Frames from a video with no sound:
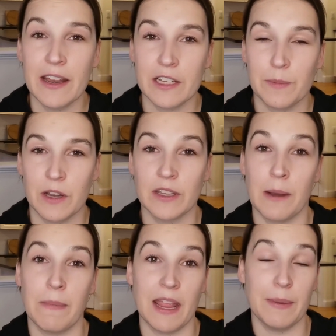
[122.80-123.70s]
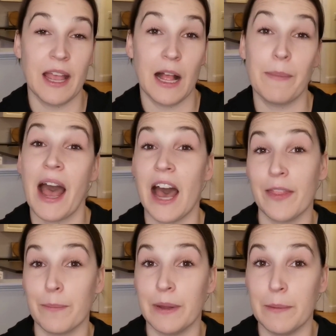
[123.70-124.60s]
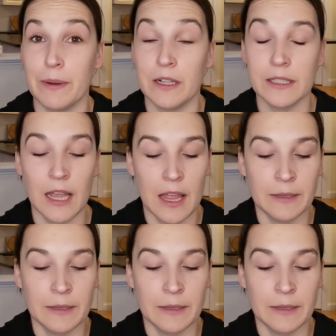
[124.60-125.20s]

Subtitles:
my experience and maybe help other people.